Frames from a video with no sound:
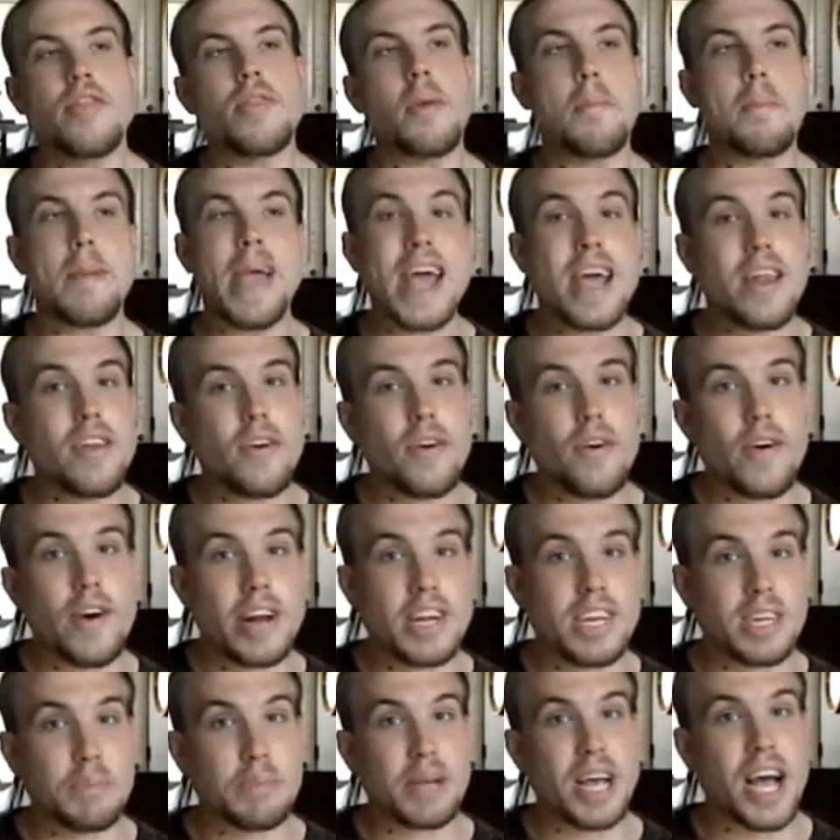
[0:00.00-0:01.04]
The Mandarin
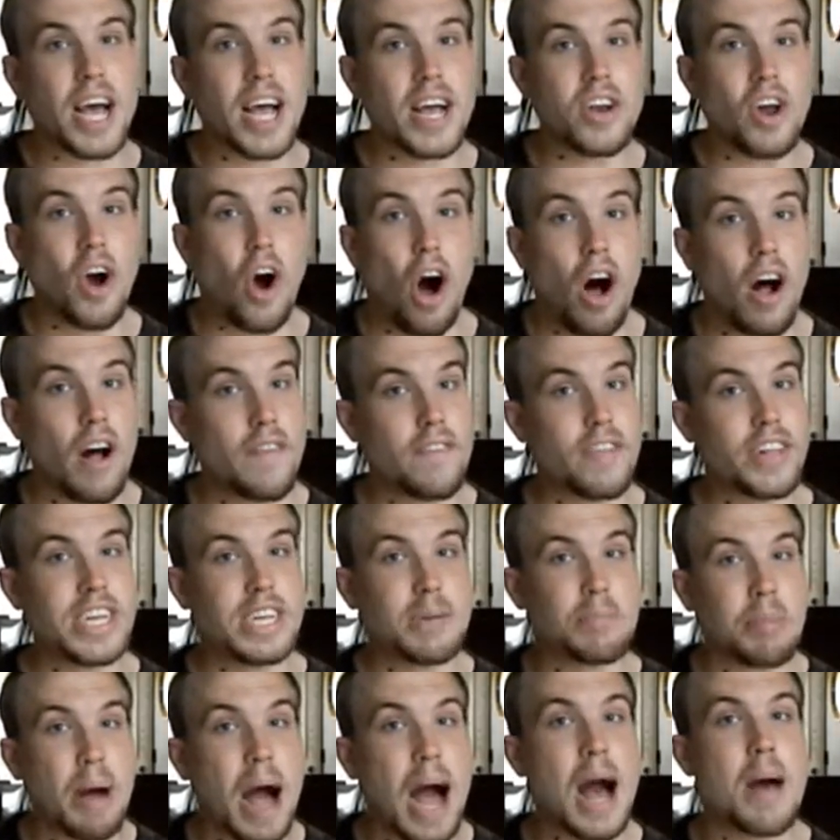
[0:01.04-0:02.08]
is behind all of
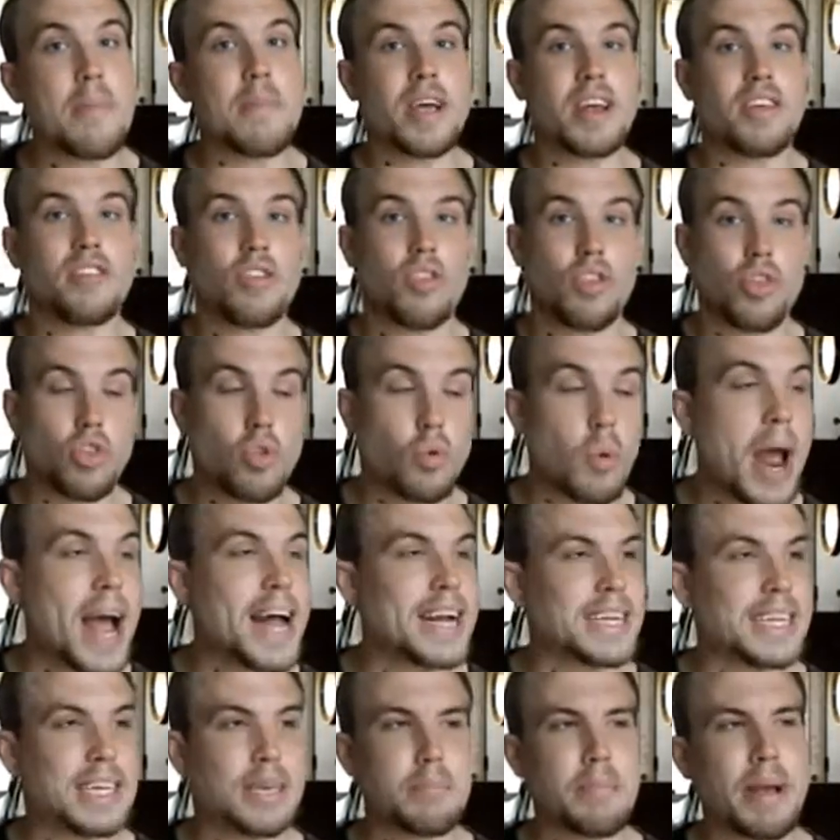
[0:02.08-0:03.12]
these bombings and threats,